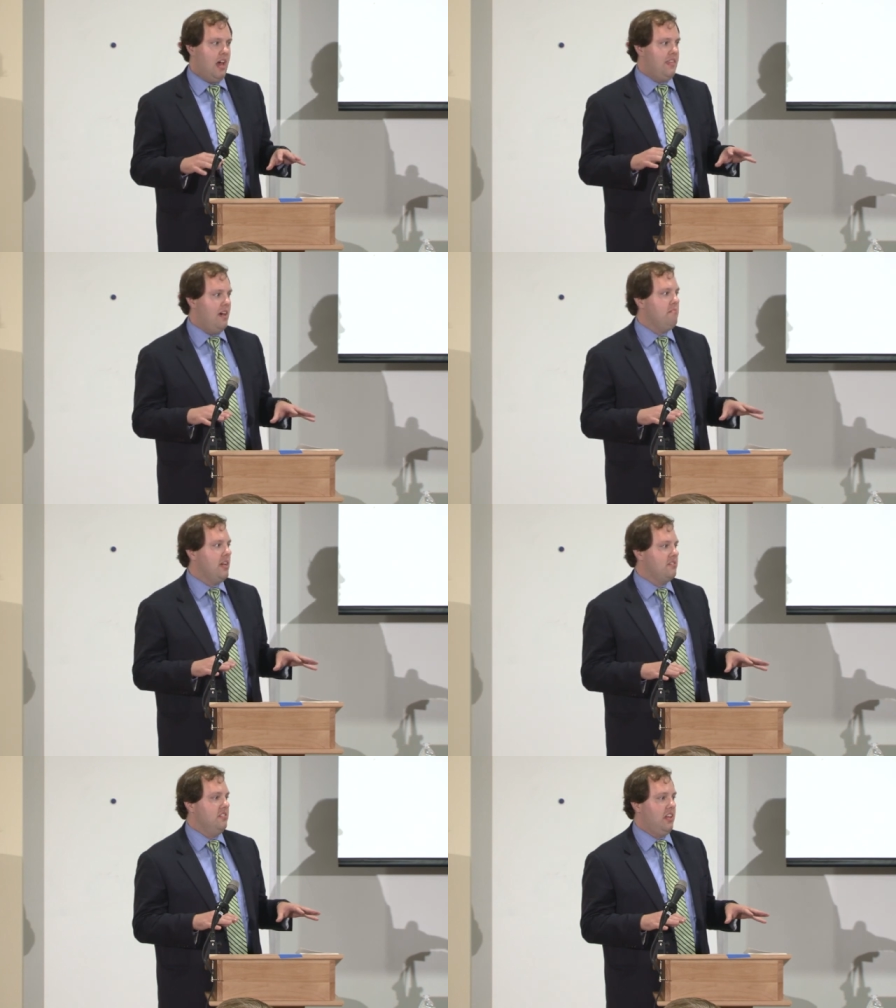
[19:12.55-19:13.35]
And that
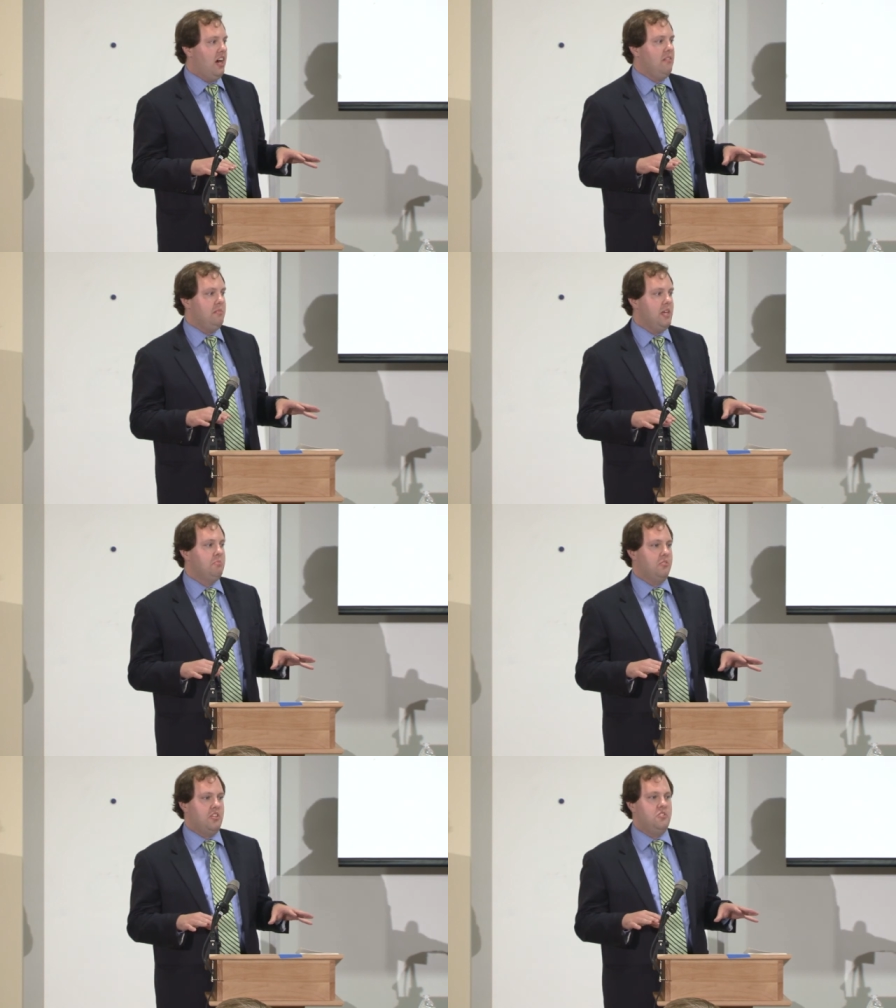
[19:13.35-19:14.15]
makes a lot of
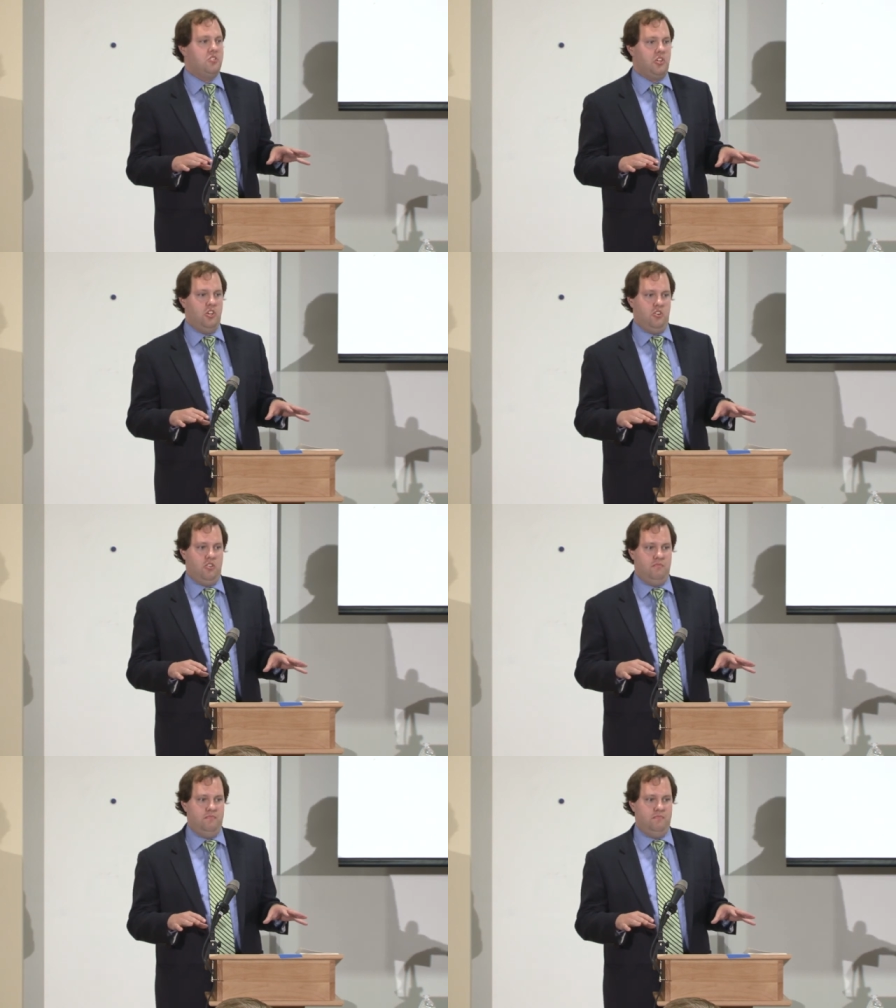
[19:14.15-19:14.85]
people insecure.